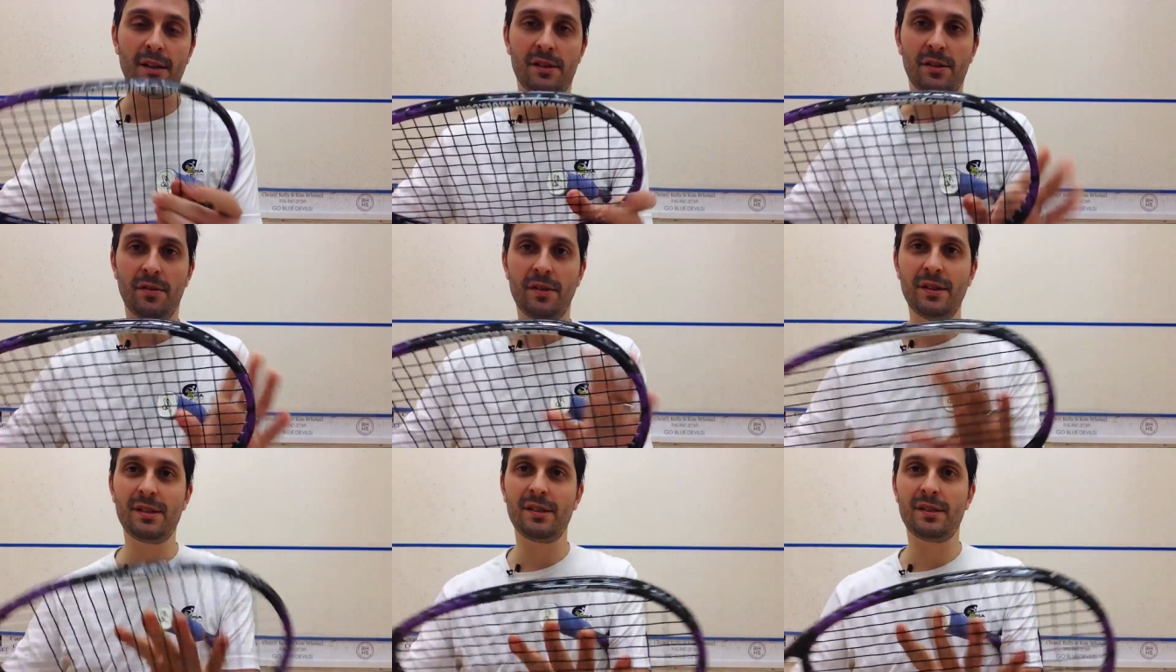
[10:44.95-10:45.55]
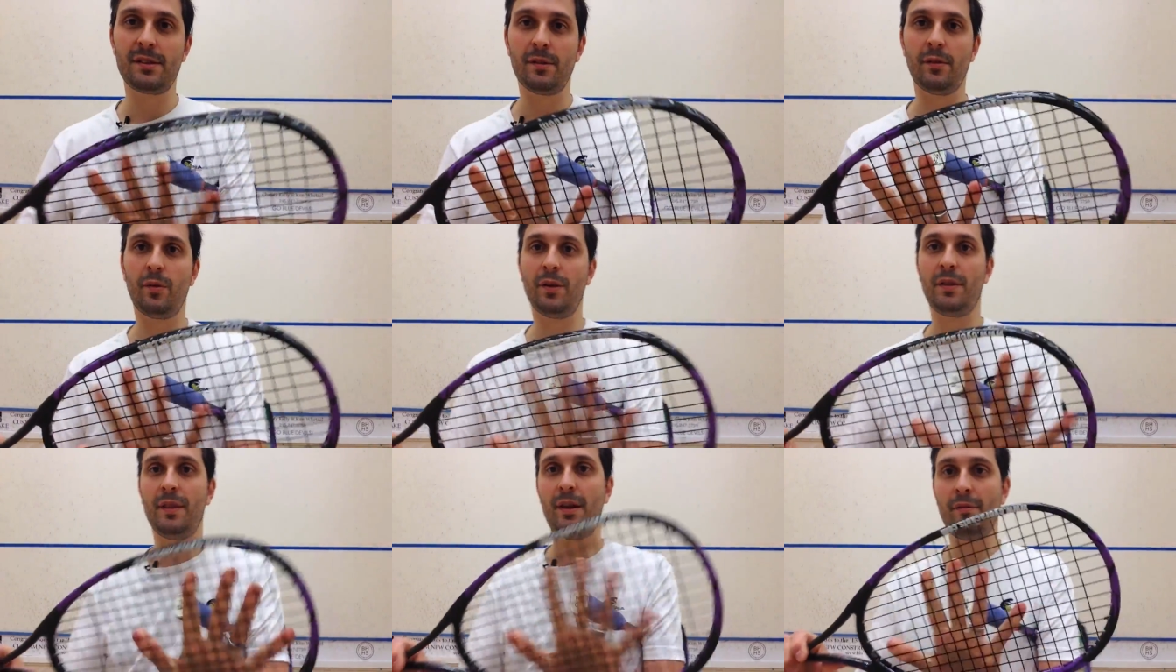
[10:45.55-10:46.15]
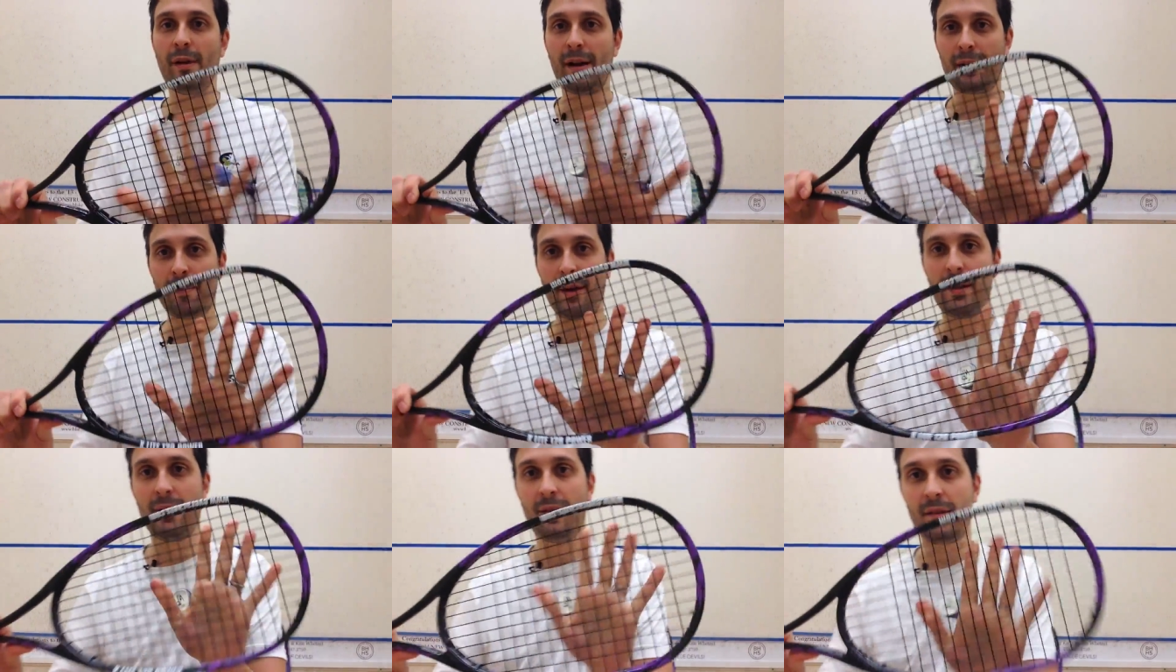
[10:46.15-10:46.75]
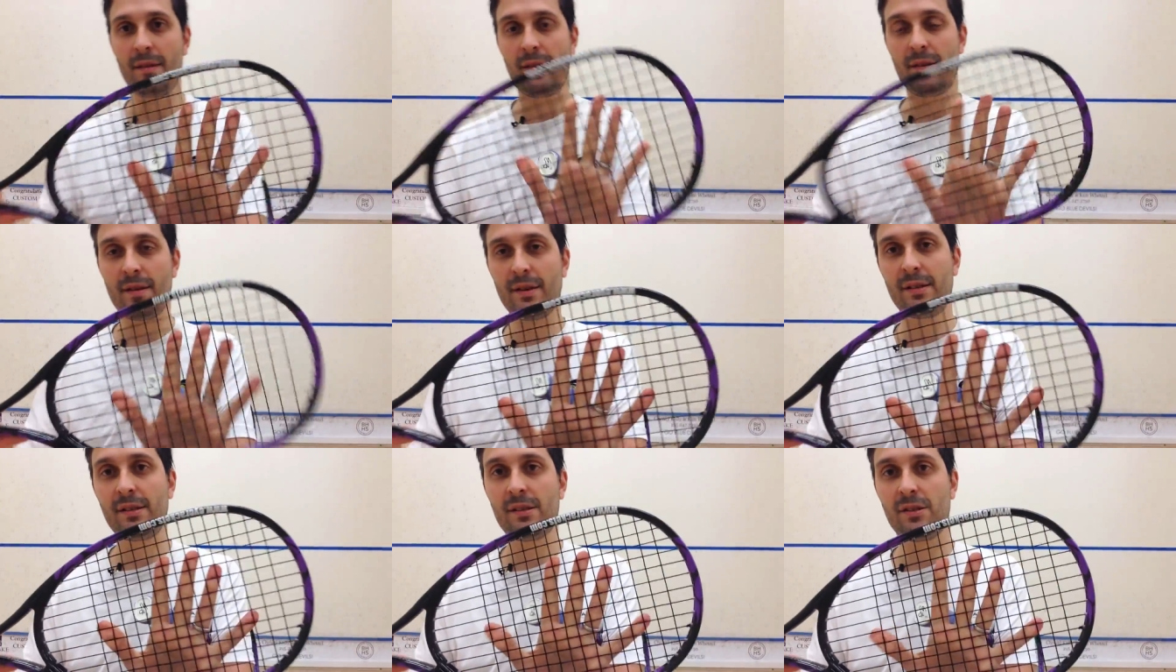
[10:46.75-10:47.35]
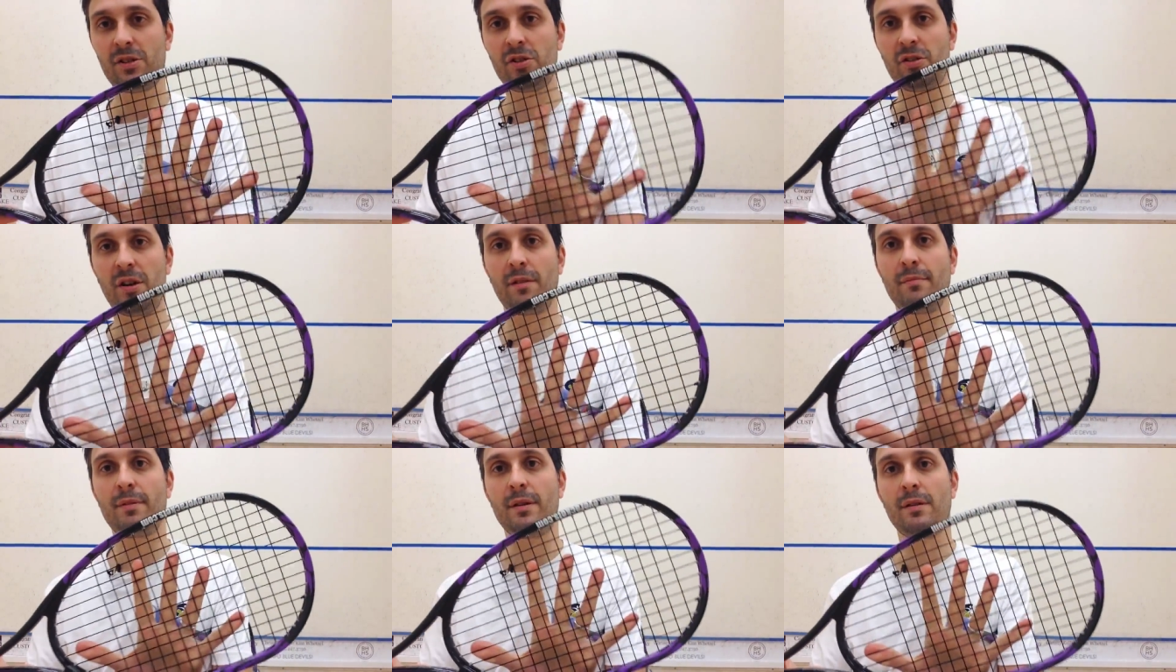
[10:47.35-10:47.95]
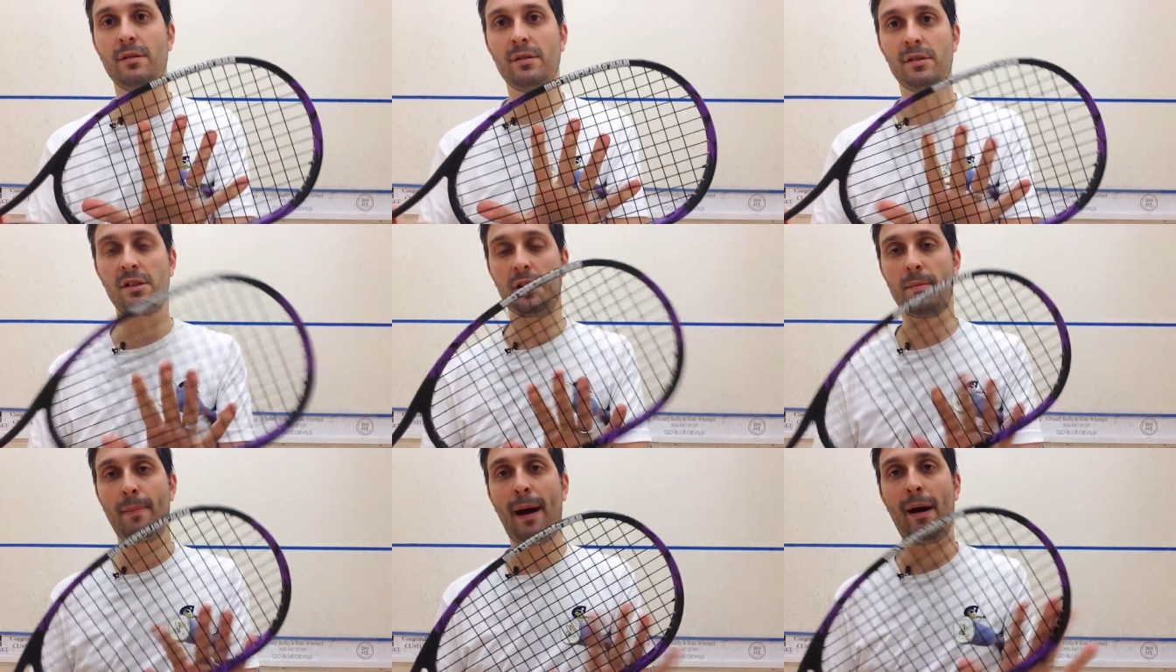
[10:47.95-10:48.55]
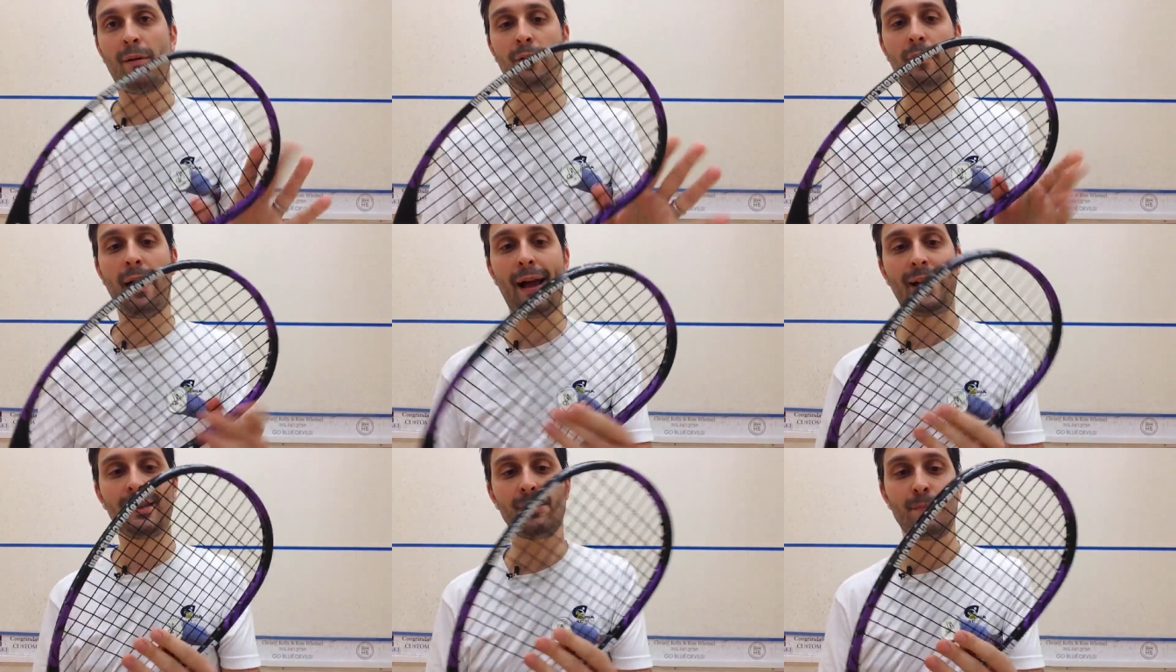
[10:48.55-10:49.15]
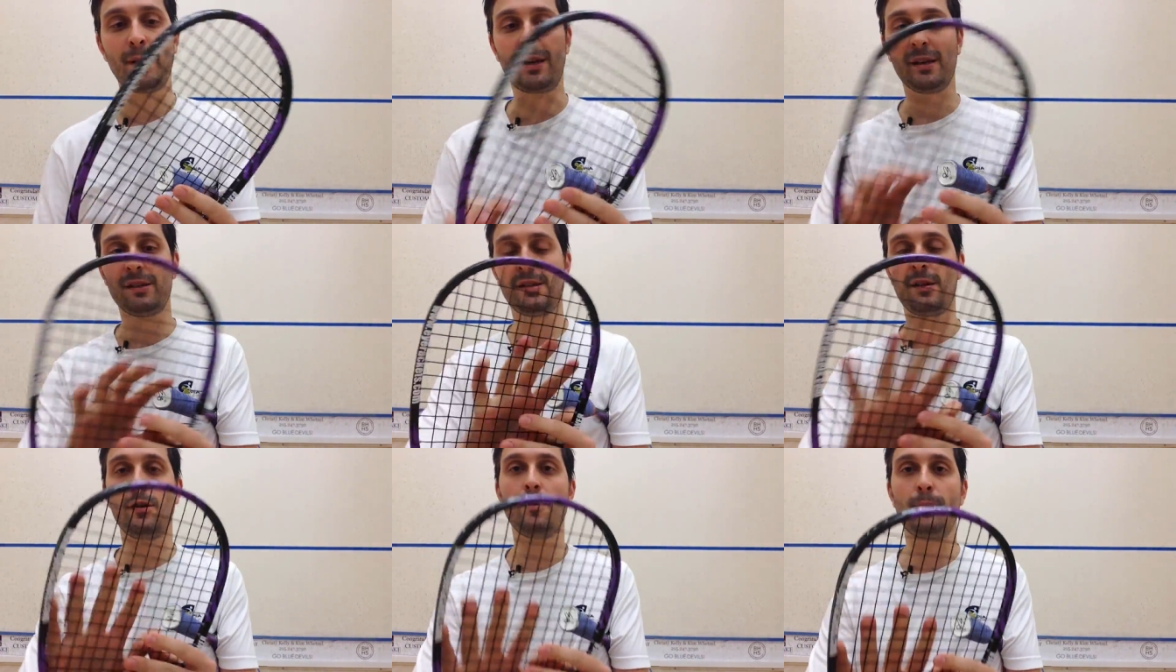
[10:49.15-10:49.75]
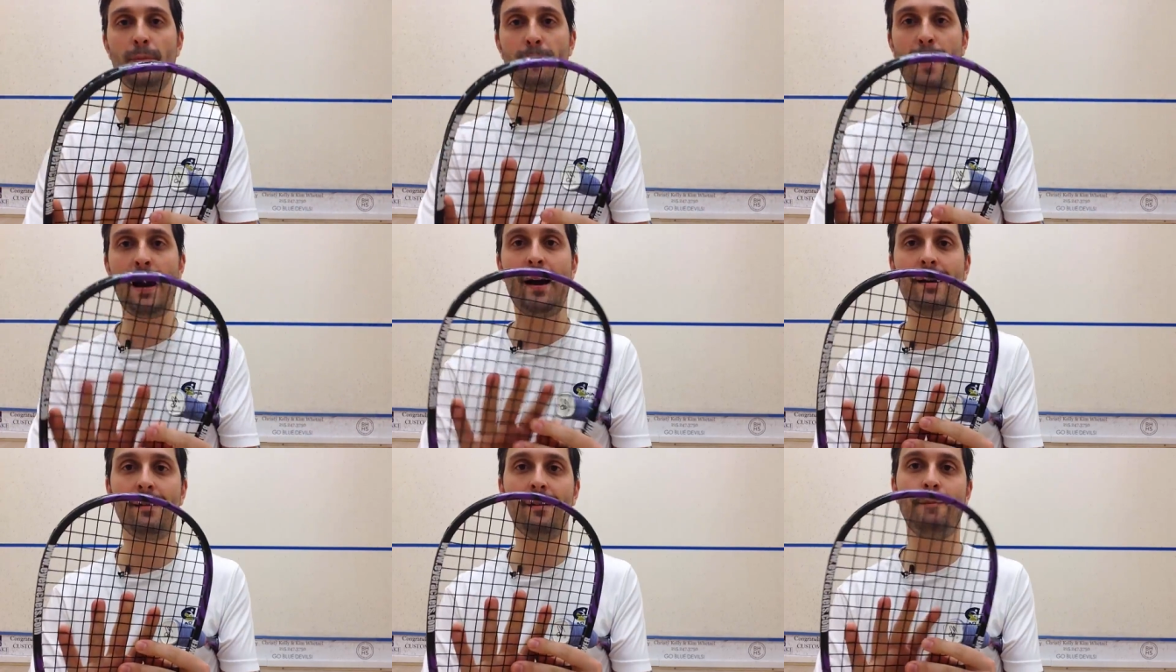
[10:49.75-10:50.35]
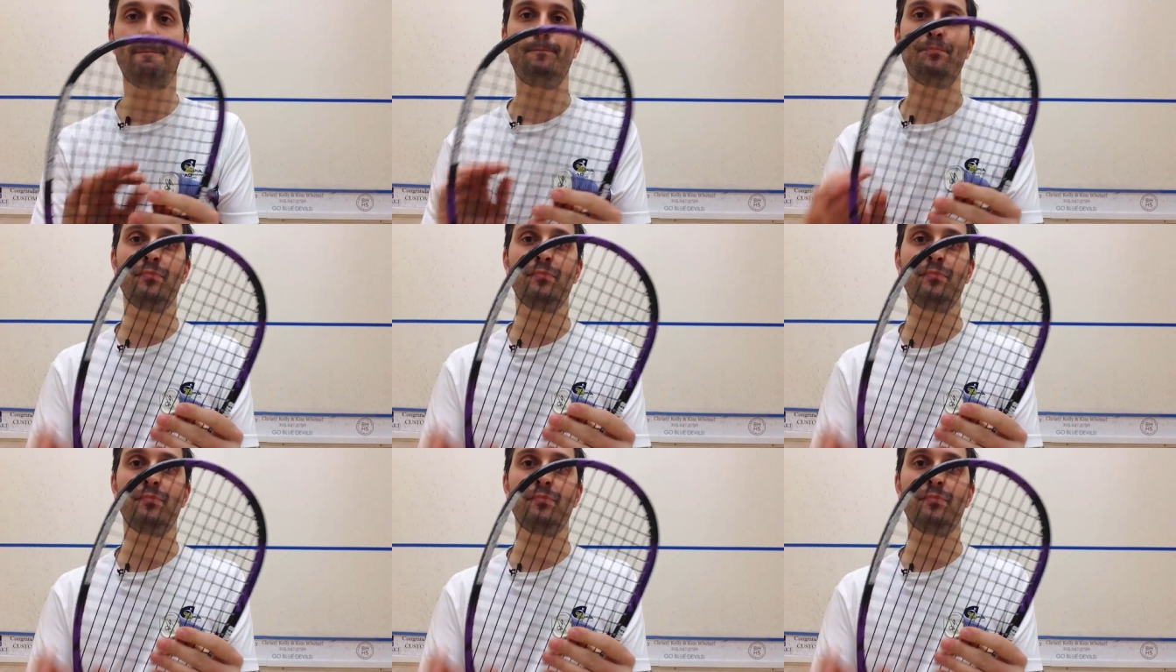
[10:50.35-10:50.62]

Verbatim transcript: so this is what they recommend that this string be used in the power rackets because of the open pattern.